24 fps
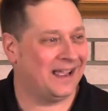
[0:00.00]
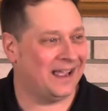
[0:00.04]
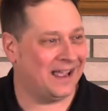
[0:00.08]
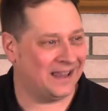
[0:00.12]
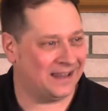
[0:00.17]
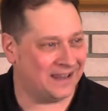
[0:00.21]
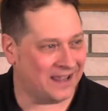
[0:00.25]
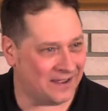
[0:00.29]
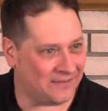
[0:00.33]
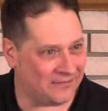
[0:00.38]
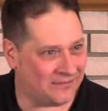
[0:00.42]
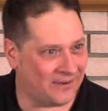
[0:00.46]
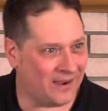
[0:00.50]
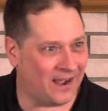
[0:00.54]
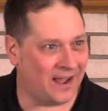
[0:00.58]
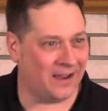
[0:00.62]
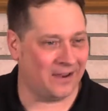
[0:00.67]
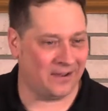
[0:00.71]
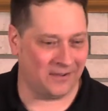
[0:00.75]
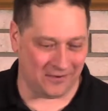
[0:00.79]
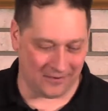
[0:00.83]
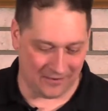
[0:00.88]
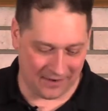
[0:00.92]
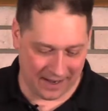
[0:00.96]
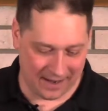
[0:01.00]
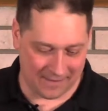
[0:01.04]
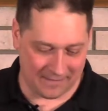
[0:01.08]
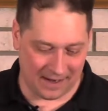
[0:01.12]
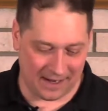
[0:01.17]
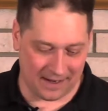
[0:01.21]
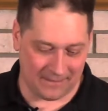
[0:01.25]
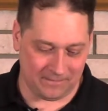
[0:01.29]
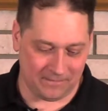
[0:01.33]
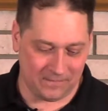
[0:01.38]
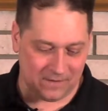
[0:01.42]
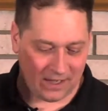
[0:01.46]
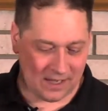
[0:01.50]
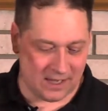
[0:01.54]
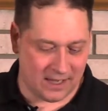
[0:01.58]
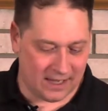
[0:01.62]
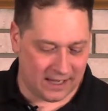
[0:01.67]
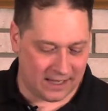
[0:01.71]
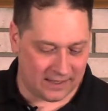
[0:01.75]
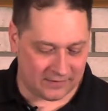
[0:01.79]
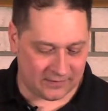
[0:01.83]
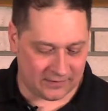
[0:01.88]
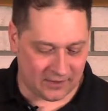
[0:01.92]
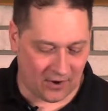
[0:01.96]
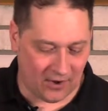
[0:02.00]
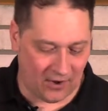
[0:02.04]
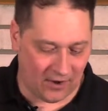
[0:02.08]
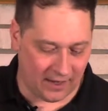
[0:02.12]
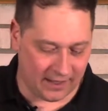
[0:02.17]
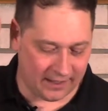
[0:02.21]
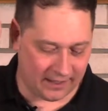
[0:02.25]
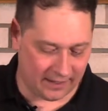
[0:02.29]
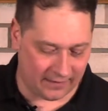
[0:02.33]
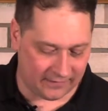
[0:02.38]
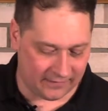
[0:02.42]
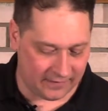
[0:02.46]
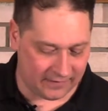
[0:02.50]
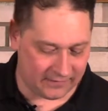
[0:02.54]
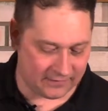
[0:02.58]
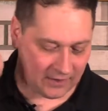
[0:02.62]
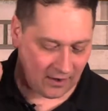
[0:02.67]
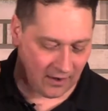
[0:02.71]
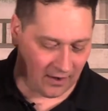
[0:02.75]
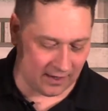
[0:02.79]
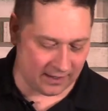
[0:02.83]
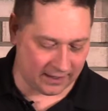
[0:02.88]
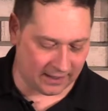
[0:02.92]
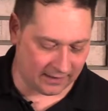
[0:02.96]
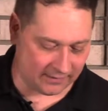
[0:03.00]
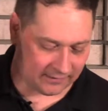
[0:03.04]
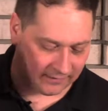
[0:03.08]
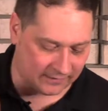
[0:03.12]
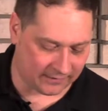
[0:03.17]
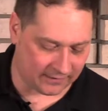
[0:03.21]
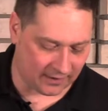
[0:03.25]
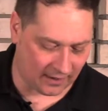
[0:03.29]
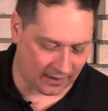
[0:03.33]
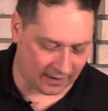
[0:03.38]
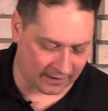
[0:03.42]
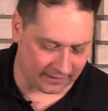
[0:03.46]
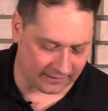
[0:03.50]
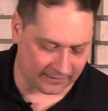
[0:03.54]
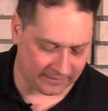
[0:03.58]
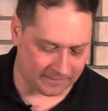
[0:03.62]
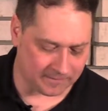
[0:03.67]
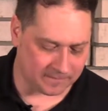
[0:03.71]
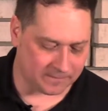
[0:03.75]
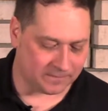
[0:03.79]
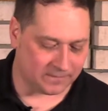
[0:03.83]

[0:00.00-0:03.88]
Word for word: and they follow. Amen? He's calling us. He's calling us. He's calling us.